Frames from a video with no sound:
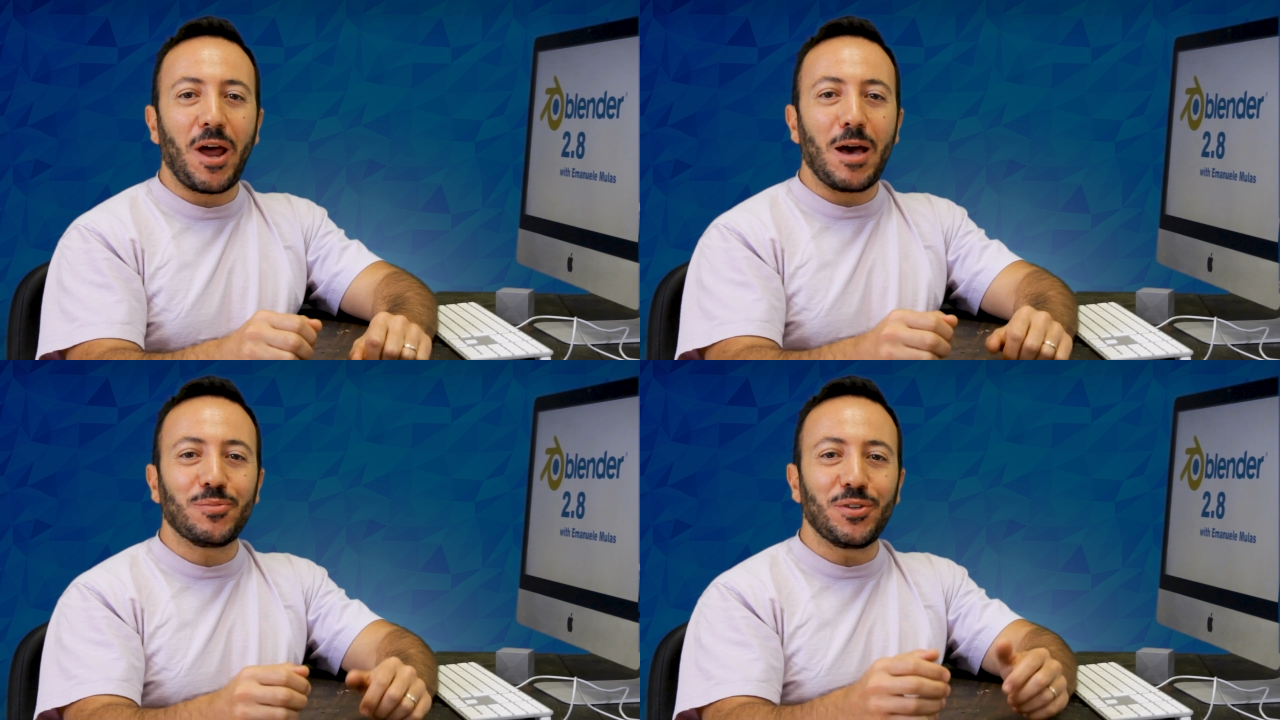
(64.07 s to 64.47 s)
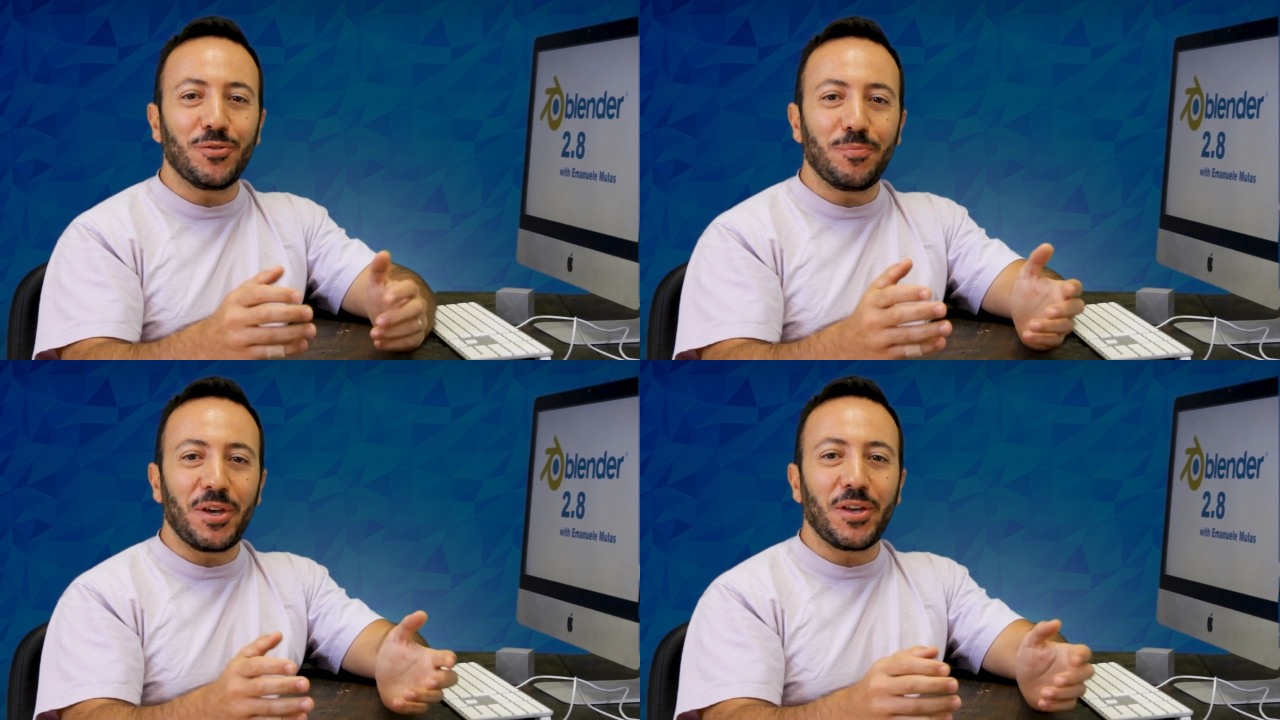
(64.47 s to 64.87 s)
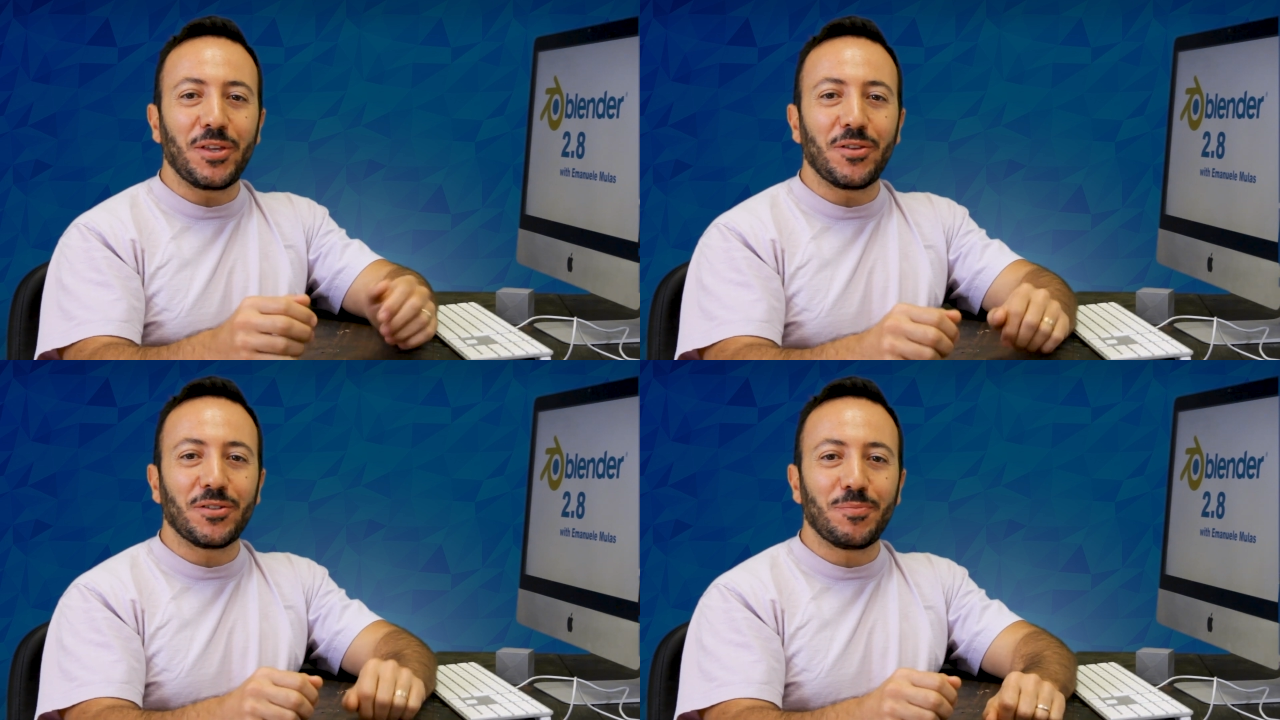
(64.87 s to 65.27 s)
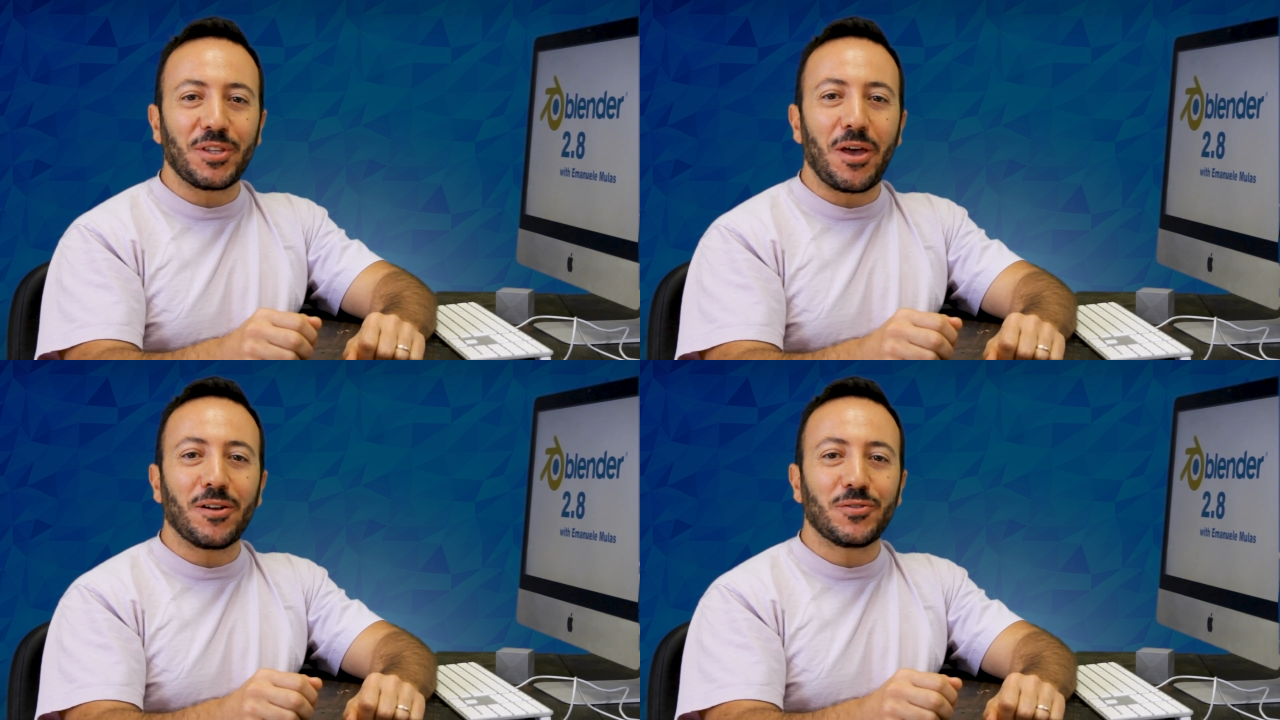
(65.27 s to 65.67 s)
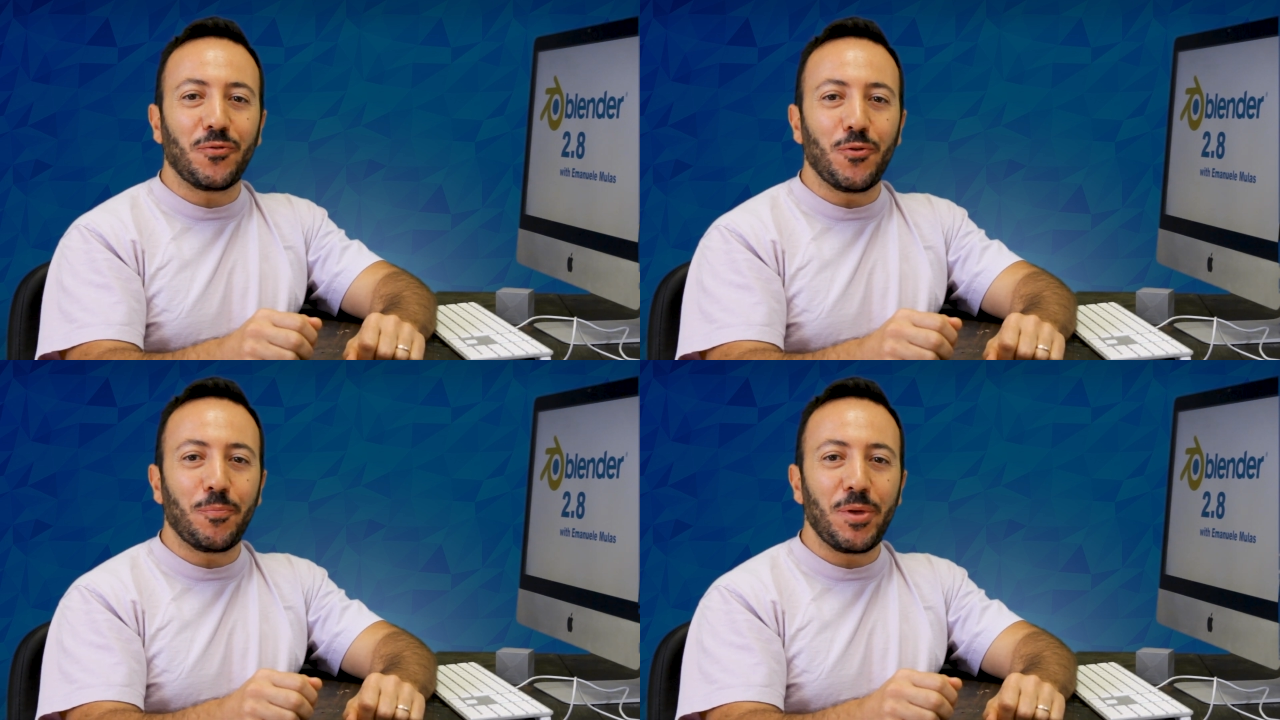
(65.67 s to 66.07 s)
absolute beginners, but also
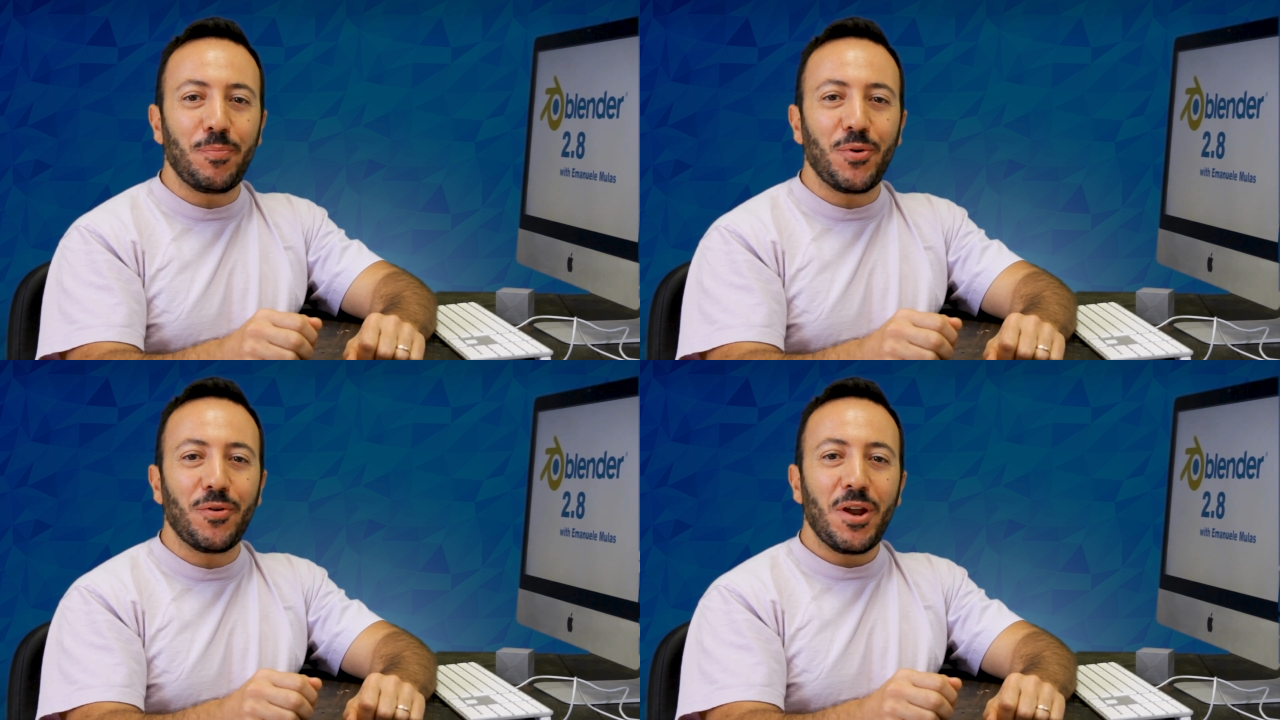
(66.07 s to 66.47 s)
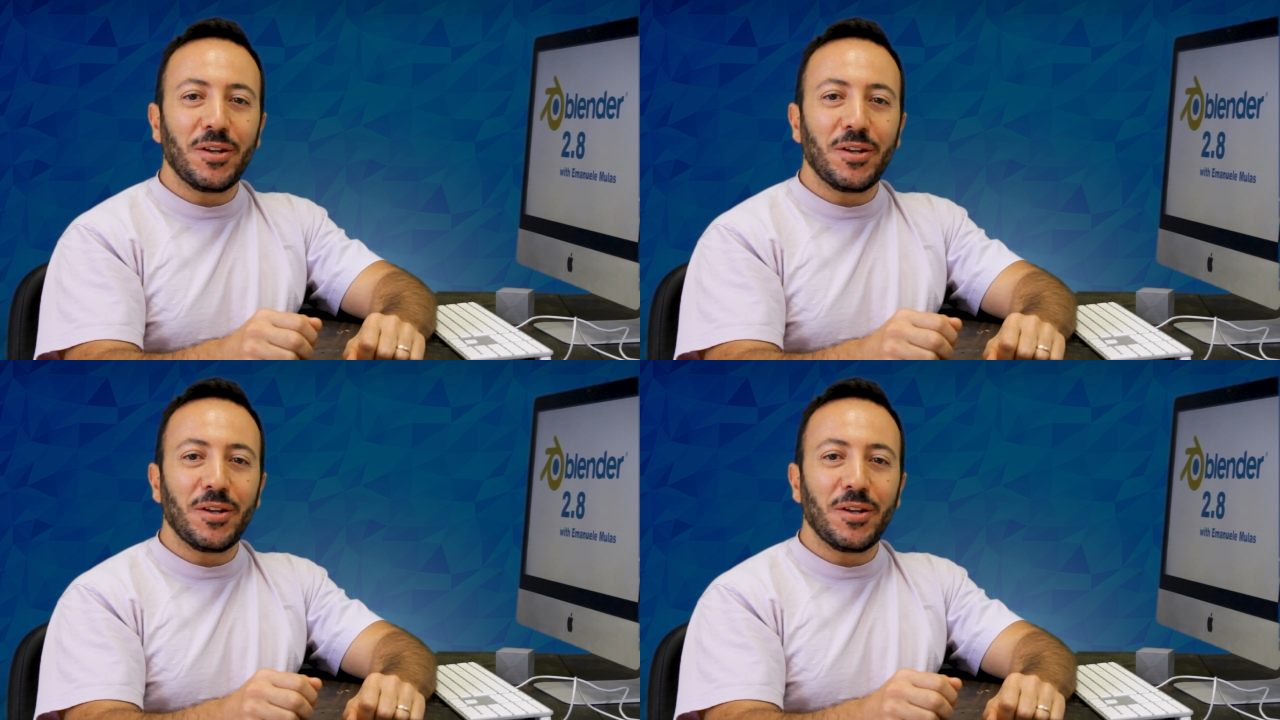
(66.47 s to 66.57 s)
for people